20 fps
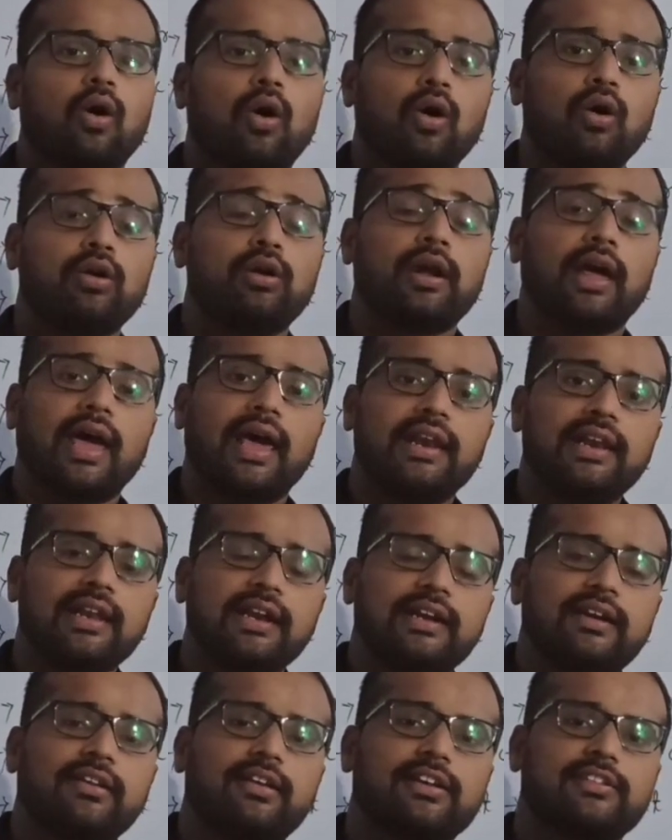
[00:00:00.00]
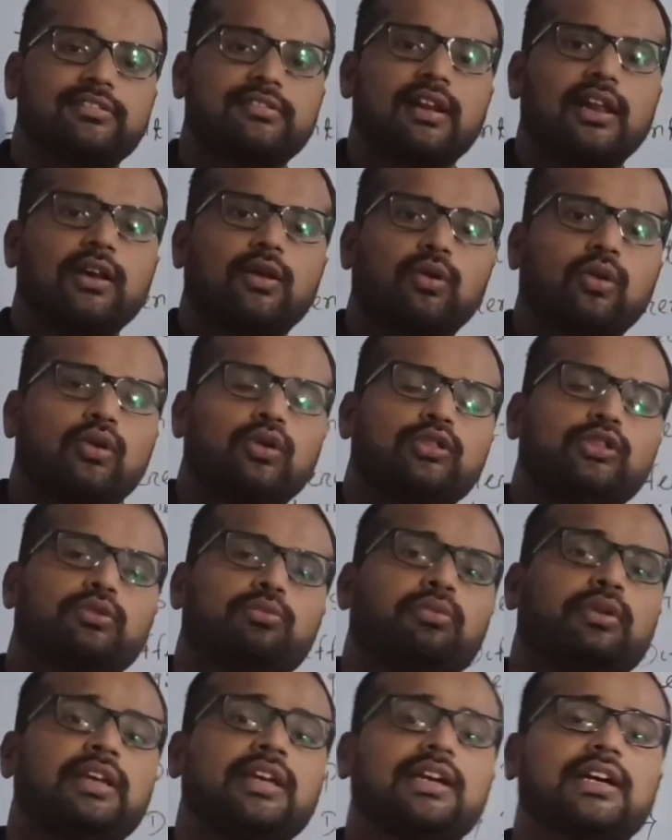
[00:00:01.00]
or any directional
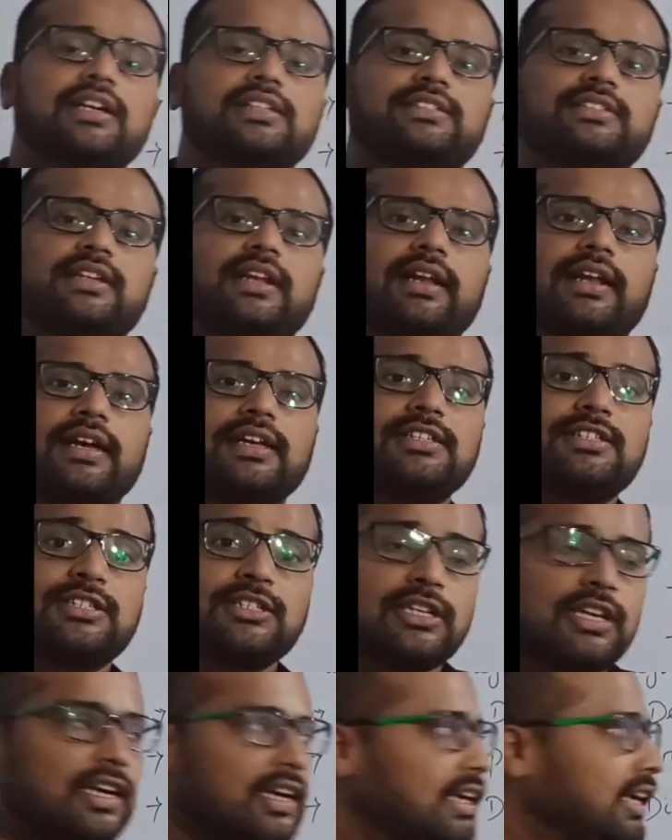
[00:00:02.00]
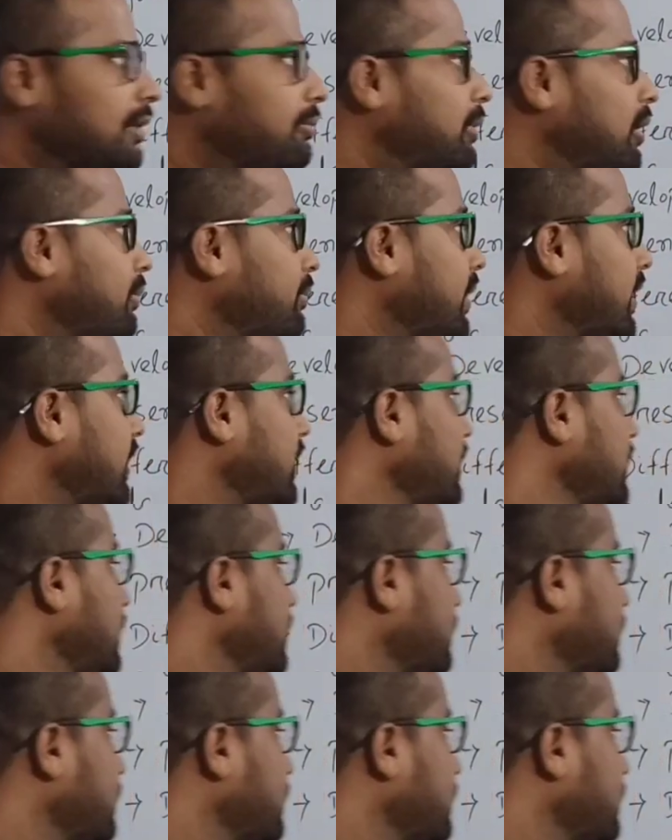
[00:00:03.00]
growth we consider as development.